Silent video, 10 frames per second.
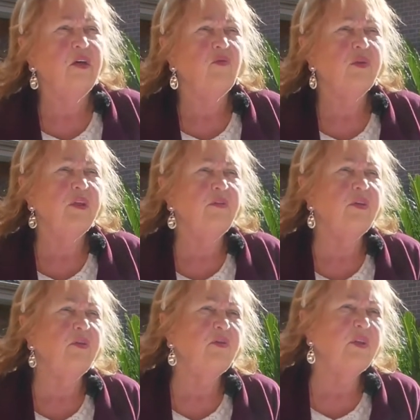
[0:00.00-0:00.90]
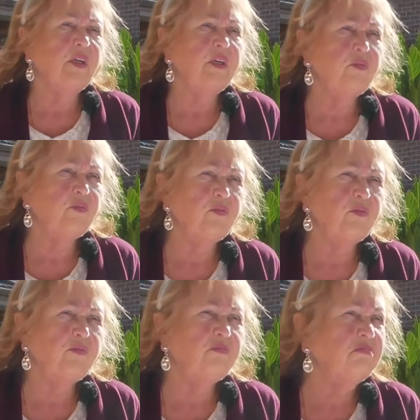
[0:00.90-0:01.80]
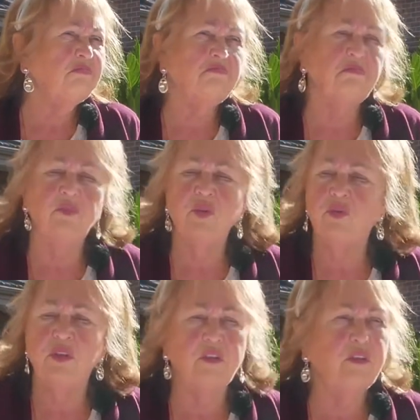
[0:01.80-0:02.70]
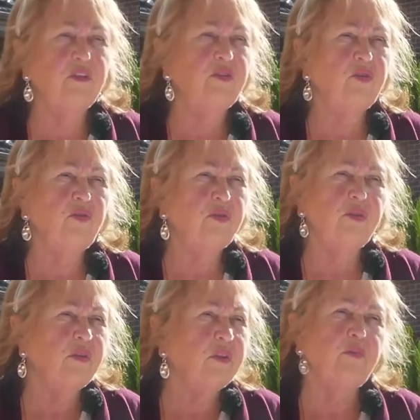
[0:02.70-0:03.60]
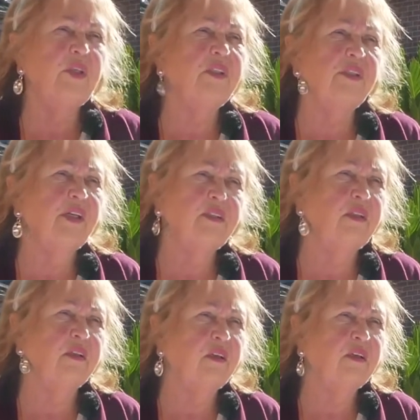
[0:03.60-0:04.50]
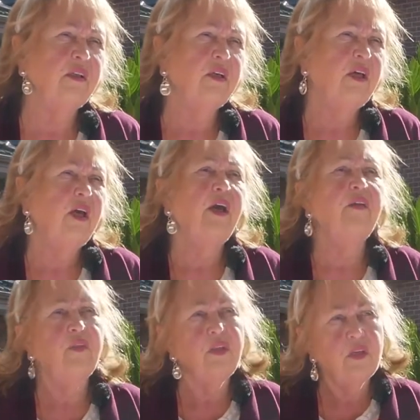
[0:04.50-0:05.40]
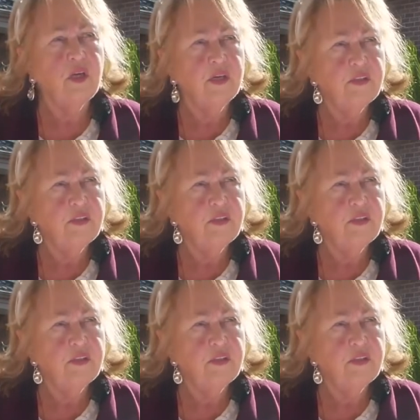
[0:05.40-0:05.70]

Whatever you're trying to use as an excuse, it means nothing. And I